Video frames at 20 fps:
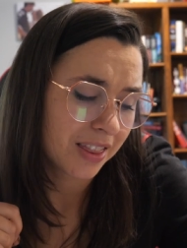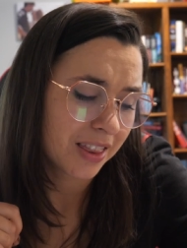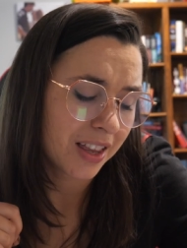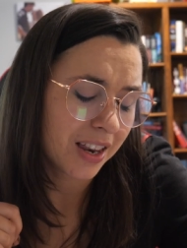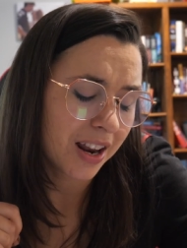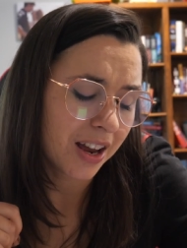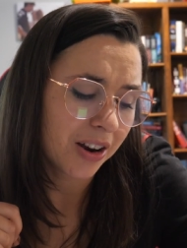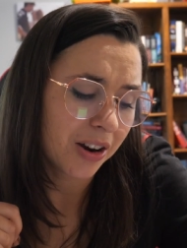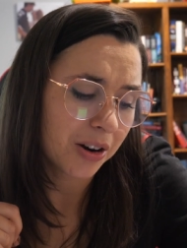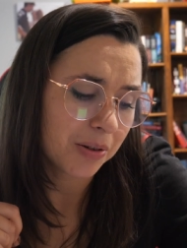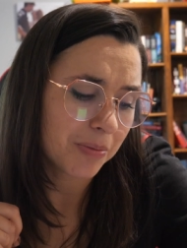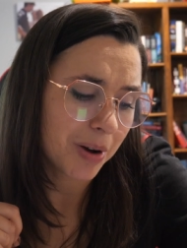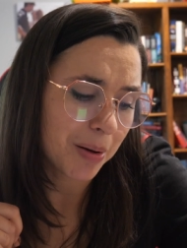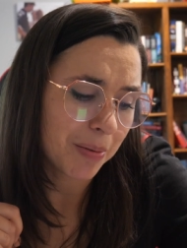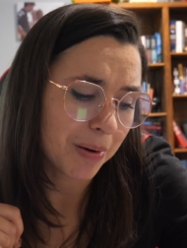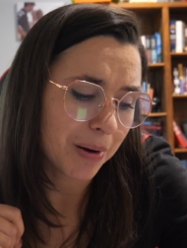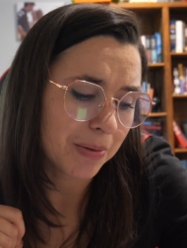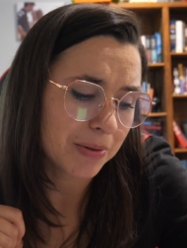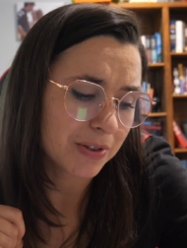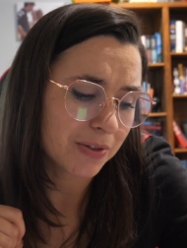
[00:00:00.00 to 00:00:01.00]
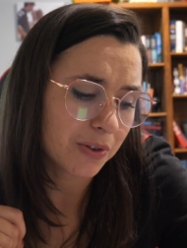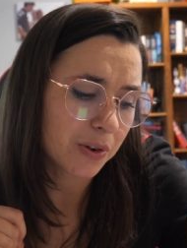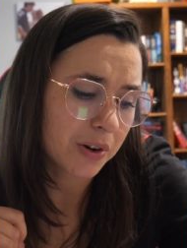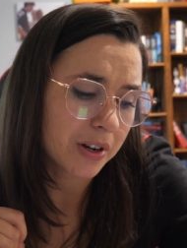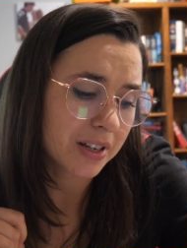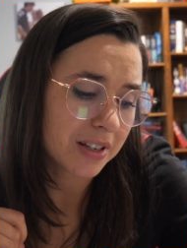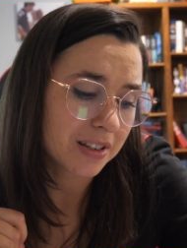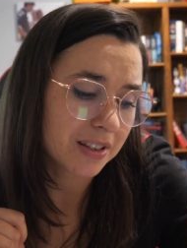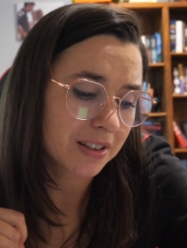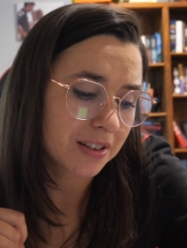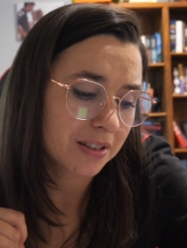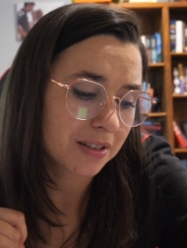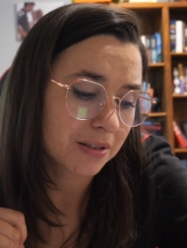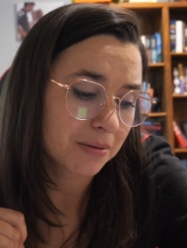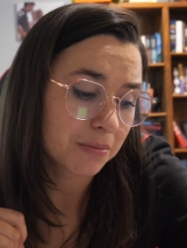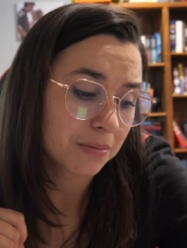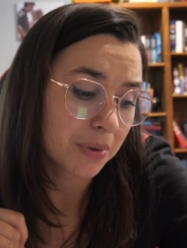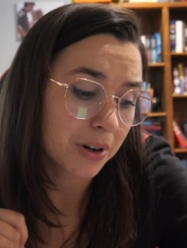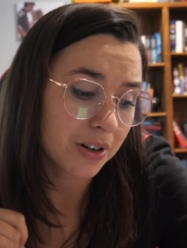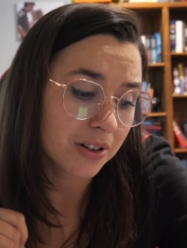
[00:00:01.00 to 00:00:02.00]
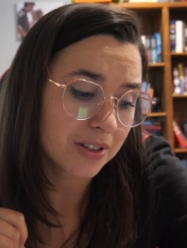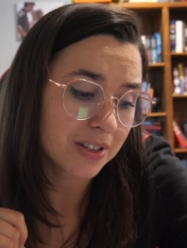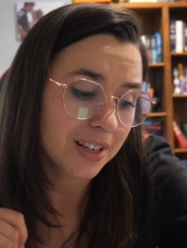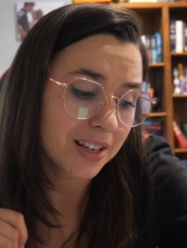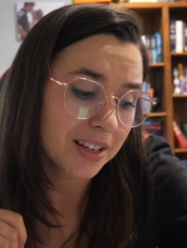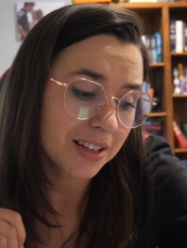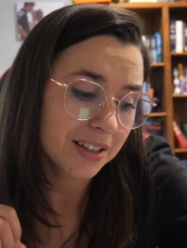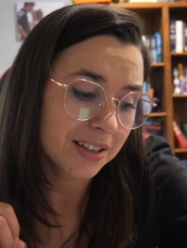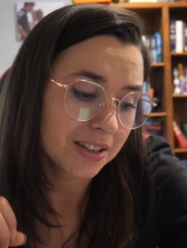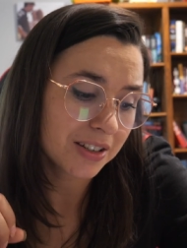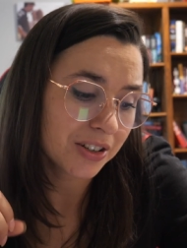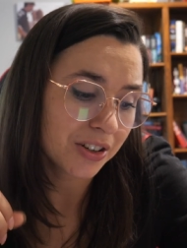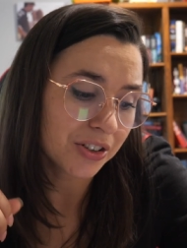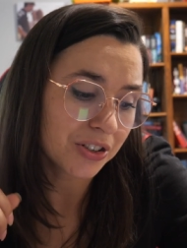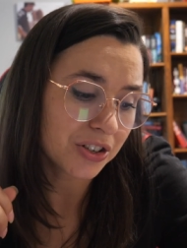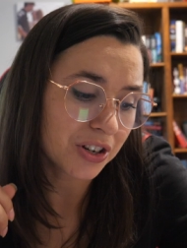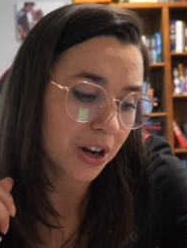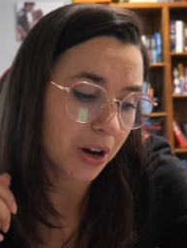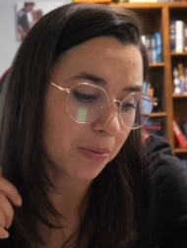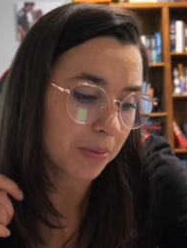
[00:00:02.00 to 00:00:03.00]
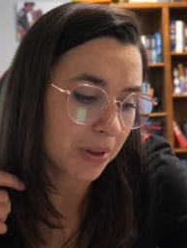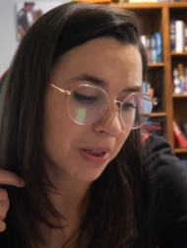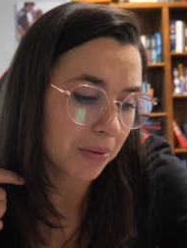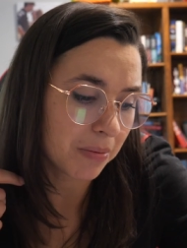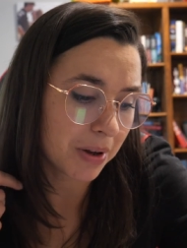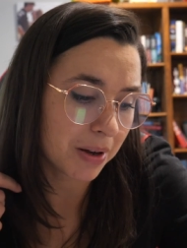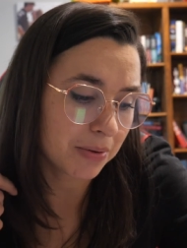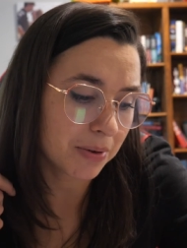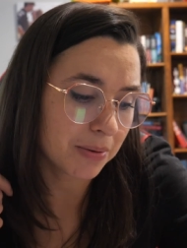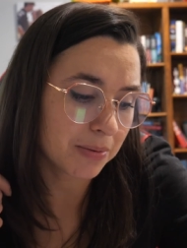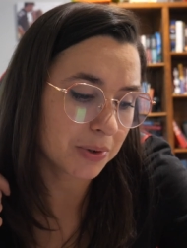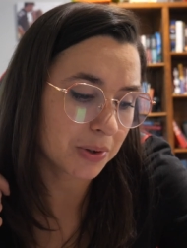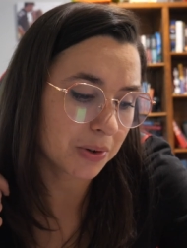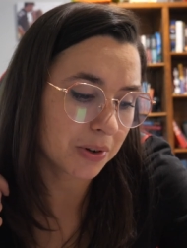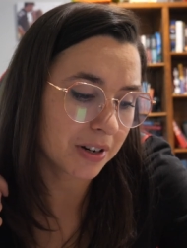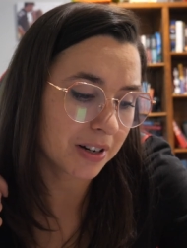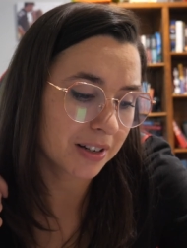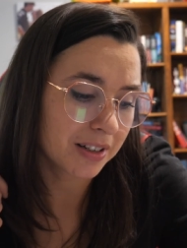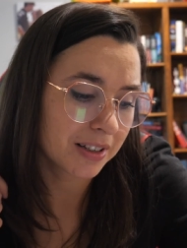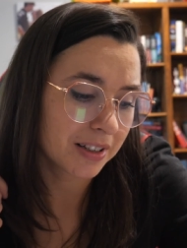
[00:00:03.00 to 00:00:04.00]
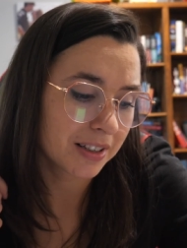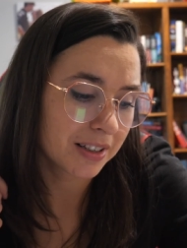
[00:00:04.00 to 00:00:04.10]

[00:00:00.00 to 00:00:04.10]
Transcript: Then I heard my mom's voice, Percy? She opened the bedroom door